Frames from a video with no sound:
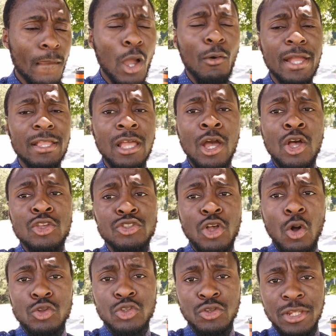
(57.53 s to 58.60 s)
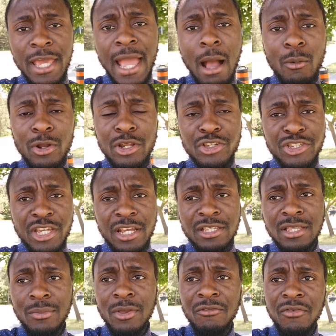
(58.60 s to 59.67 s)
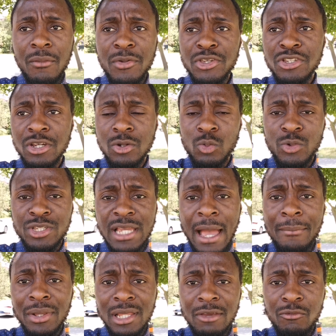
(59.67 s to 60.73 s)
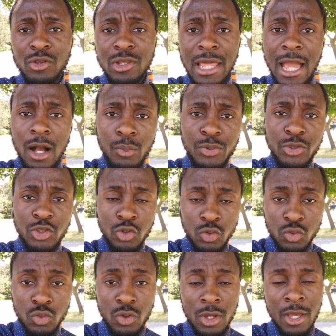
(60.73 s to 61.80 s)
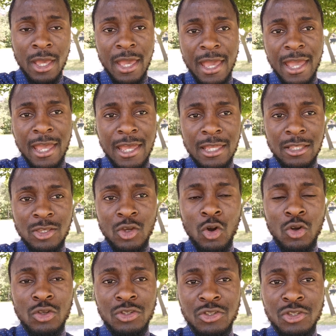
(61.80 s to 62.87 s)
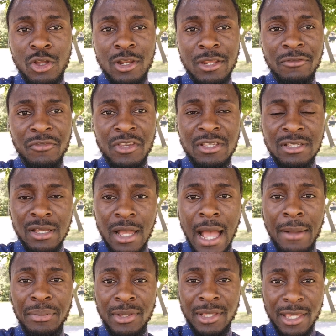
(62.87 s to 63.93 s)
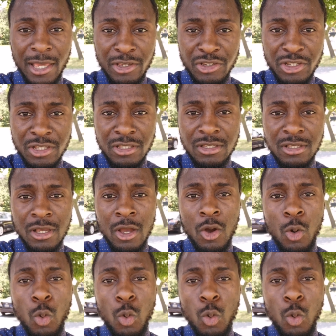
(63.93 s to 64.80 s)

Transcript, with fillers: all right so today i want to share some information which i believe will help you and your study visa applications